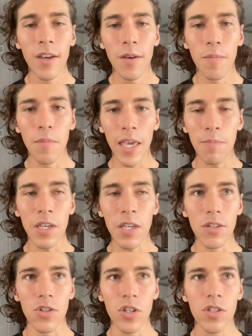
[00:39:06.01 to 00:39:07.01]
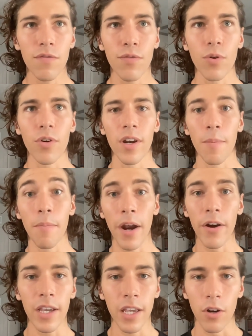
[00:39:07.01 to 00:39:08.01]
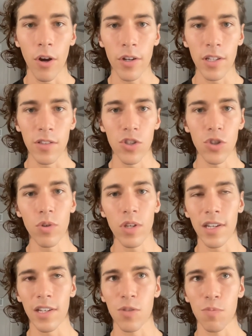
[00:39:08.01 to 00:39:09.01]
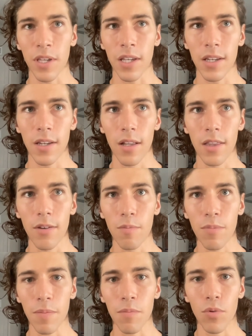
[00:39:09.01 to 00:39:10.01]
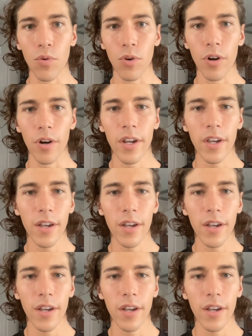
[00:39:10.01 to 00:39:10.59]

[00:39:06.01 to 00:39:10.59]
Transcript: maybe just for an American audience, you can explain a little bit more